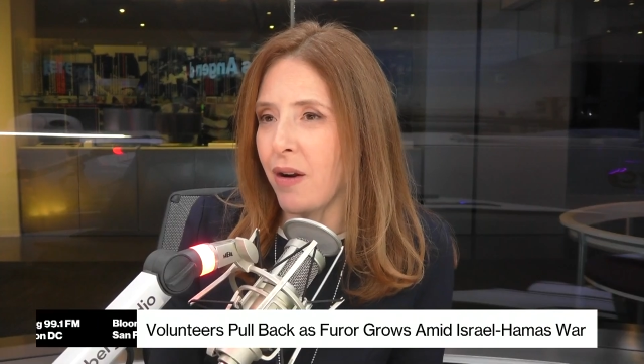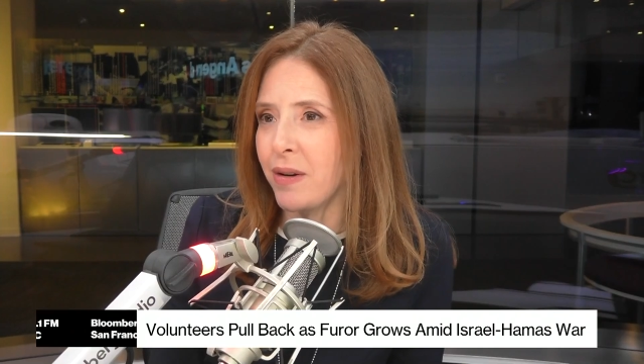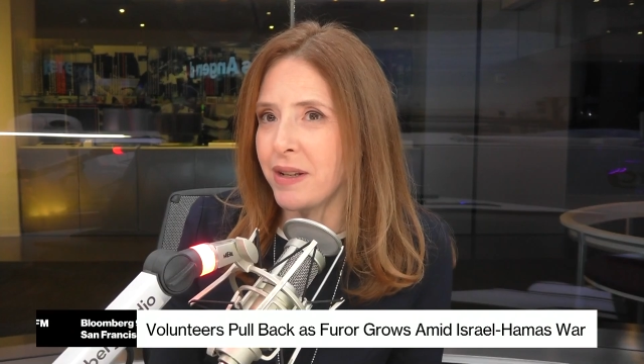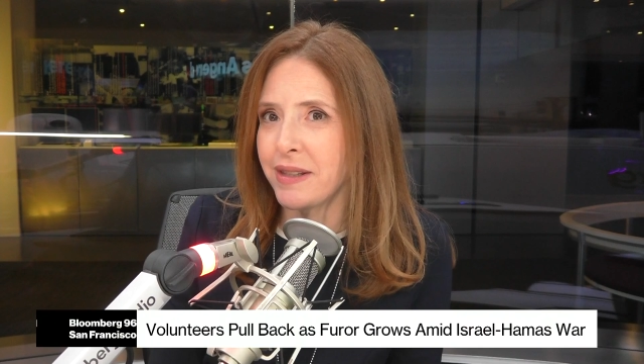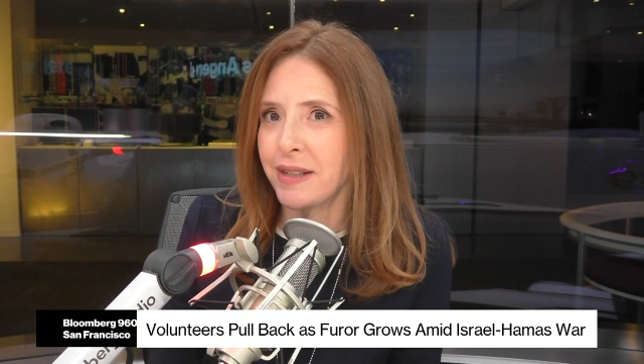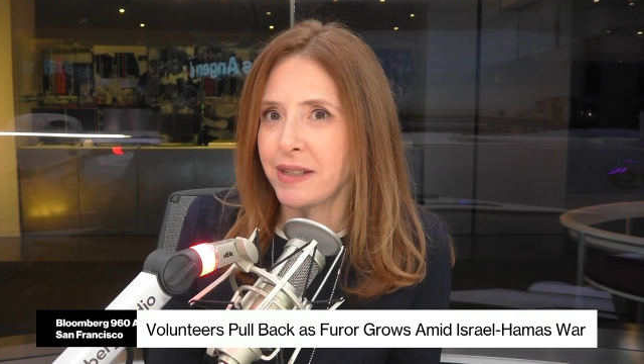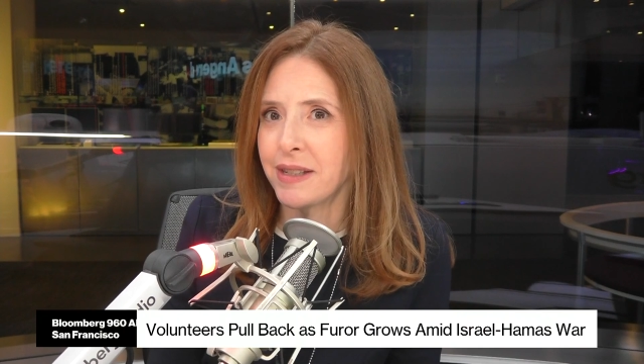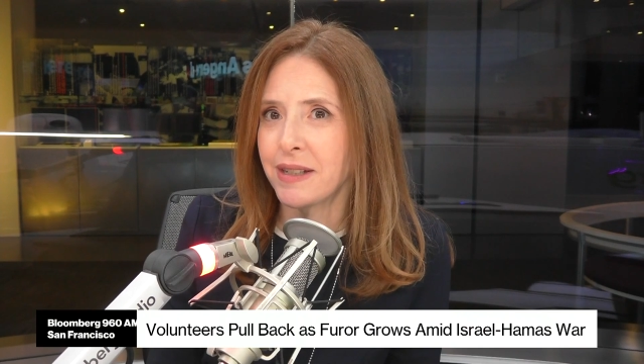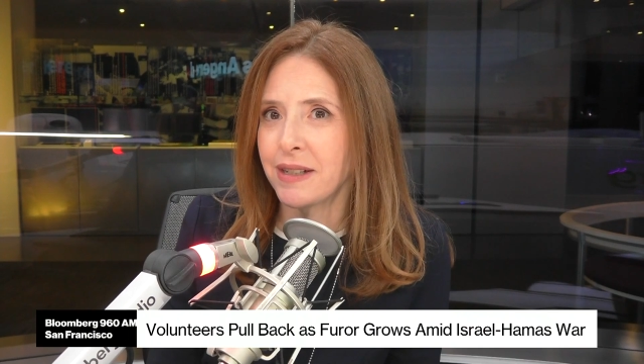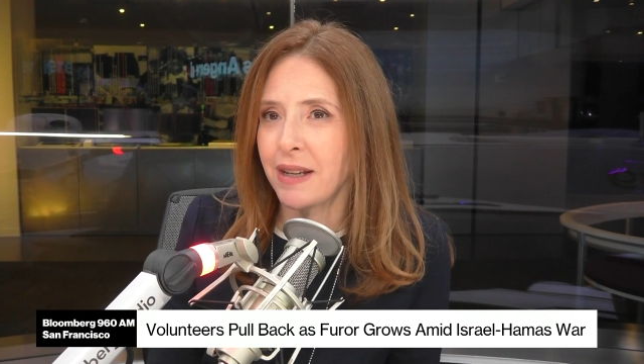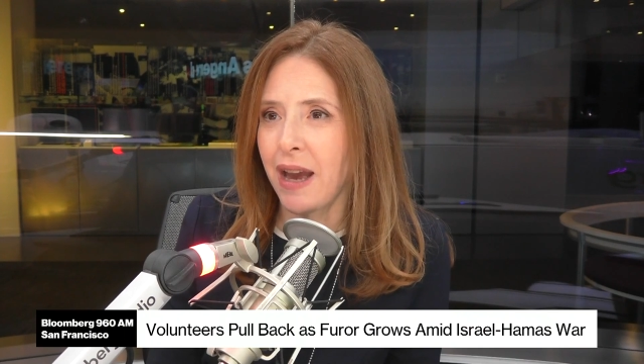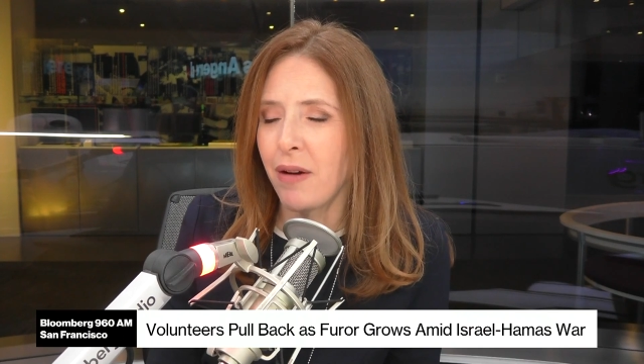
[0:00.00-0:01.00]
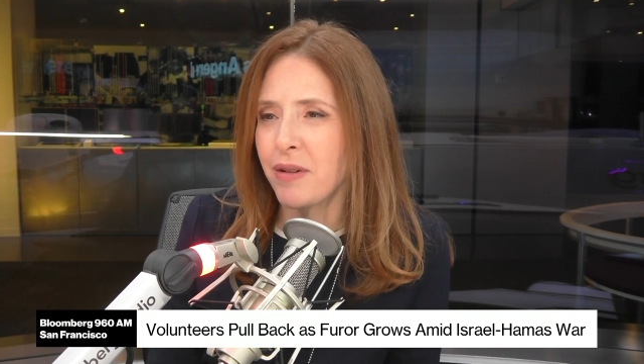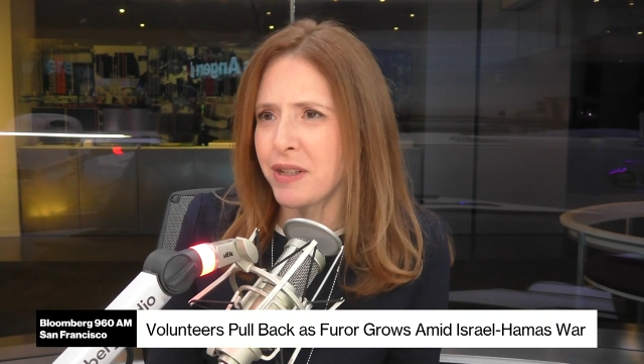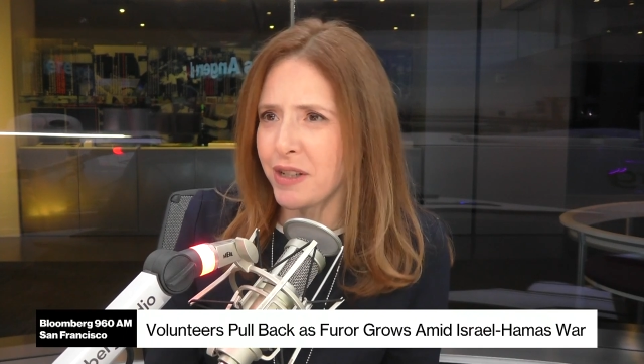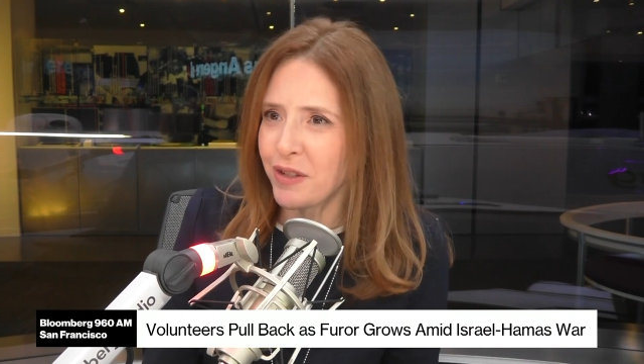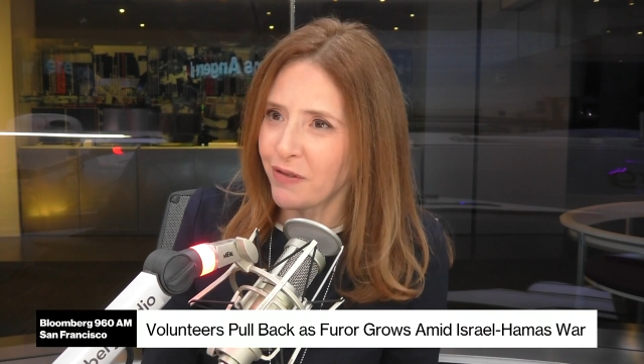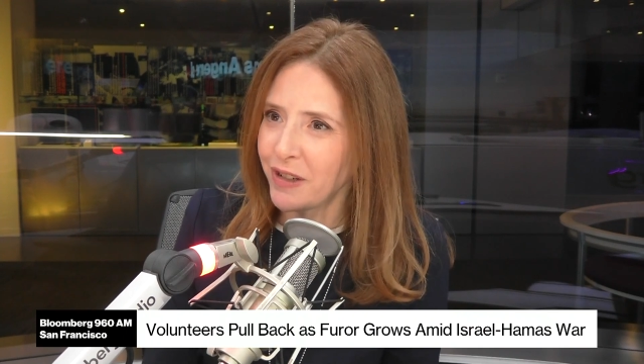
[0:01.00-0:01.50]
is this how is
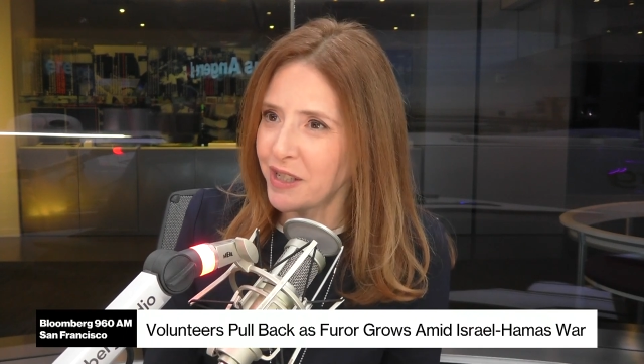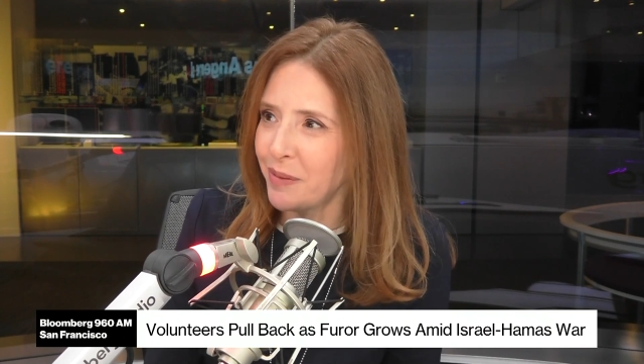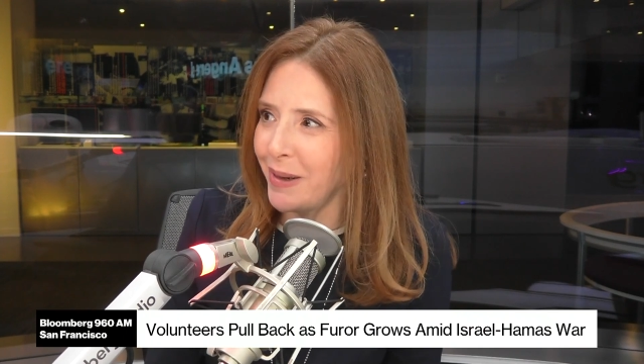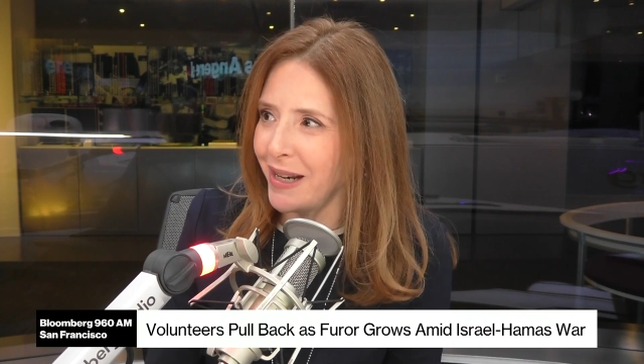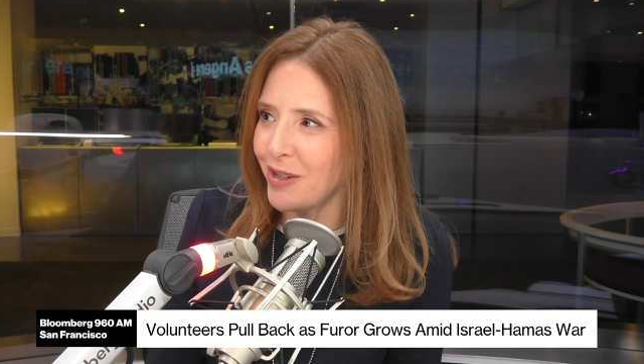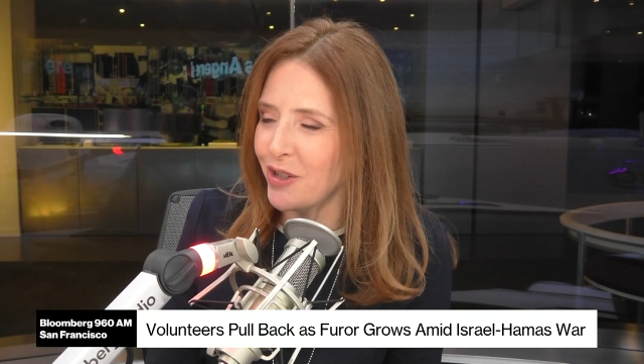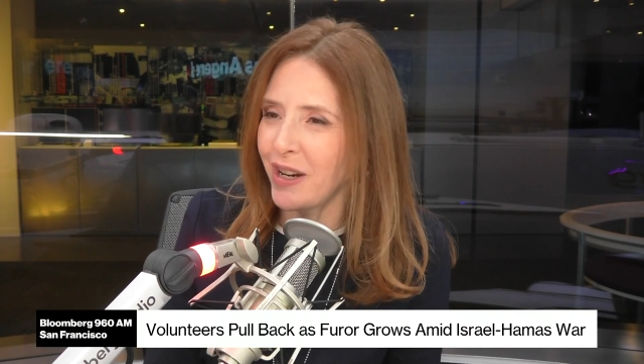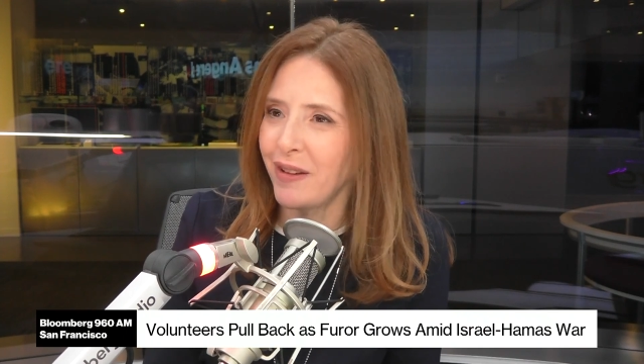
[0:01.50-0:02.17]
this free speech